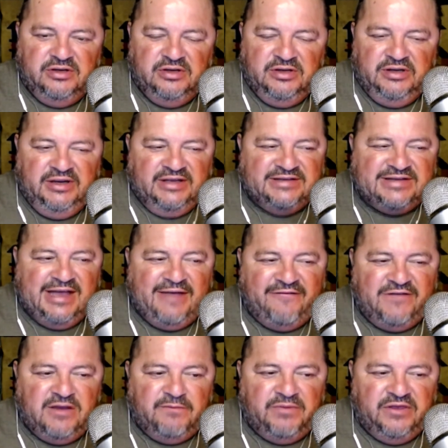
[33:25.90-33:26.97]
and to have
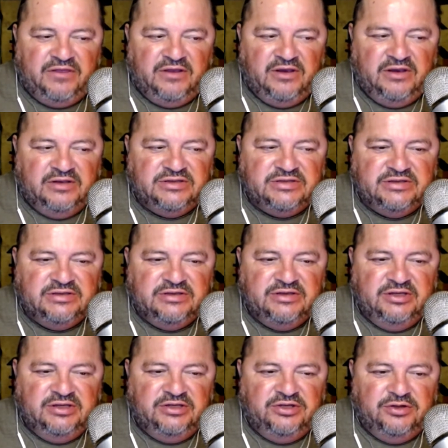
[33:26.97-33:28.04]
empathy and
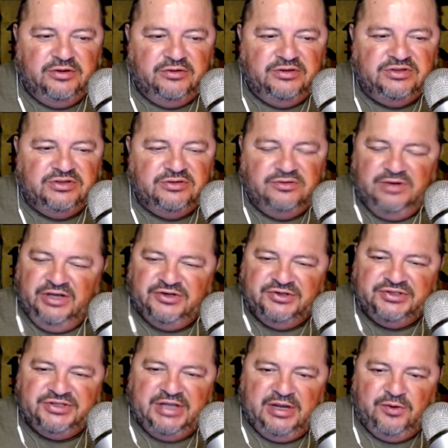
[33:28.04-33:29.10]
to
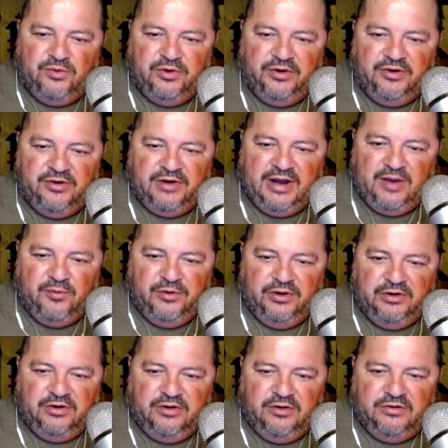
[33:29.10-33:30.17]
understand where they're at and where they
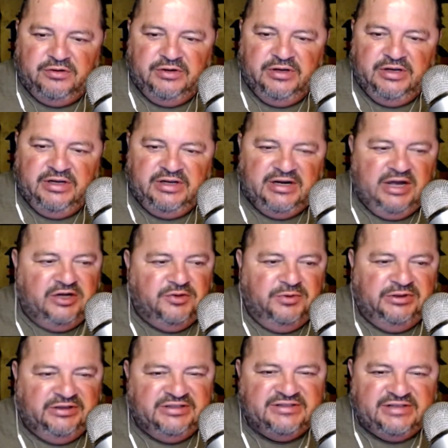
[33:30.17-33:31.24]
go, and how to
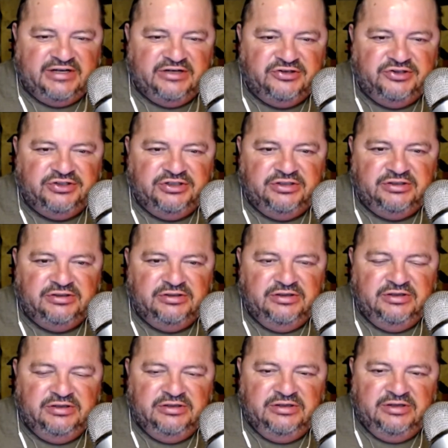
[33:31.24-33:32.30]
release that energy,
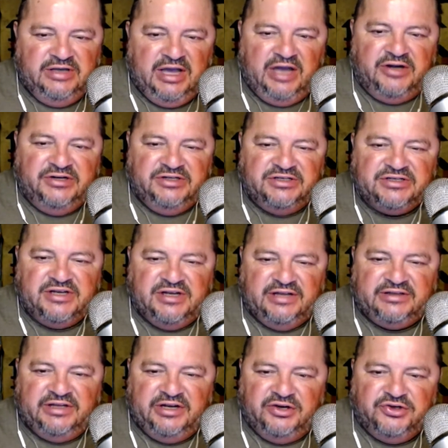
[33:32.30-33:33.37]
how to disconnect that
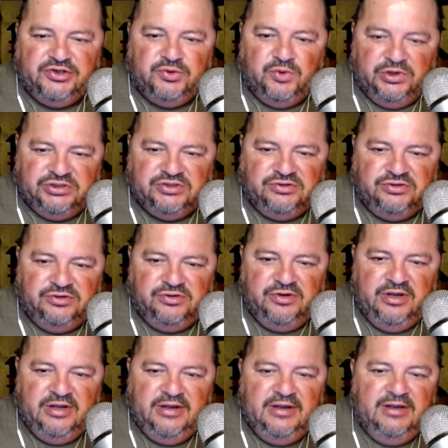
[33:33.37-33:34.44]
energy once you do,
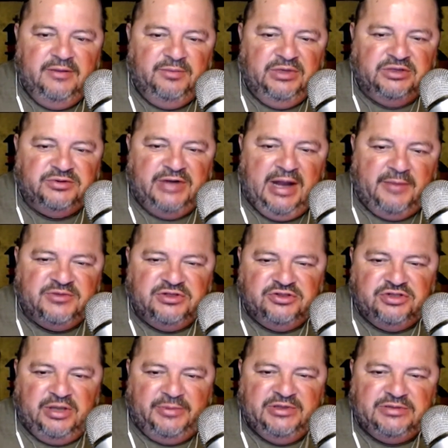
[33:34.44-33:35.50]
because what happens in
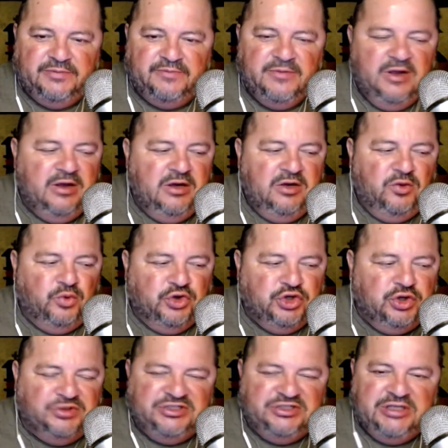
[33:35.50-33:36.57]
shamanism, when you go
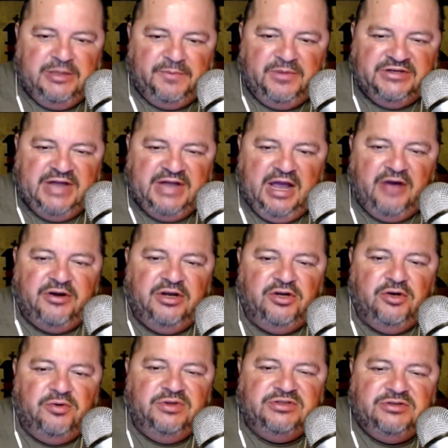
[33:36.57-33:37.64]
deep and down and go
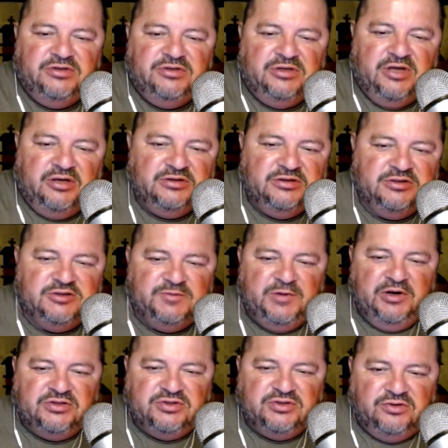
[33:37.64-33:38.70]
into the spirit
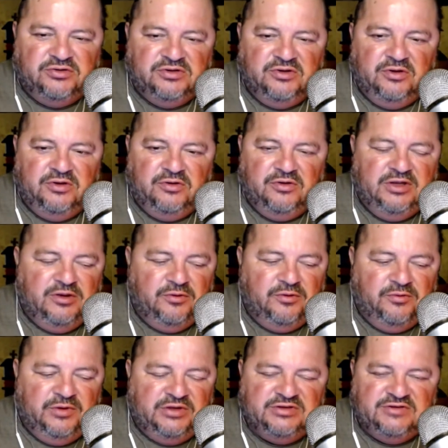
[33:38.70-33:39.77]
souls and the
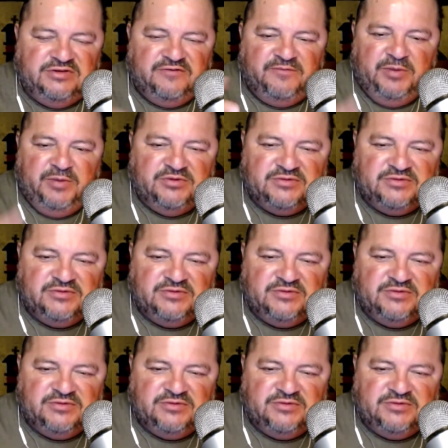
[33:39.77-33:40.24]
rests of people's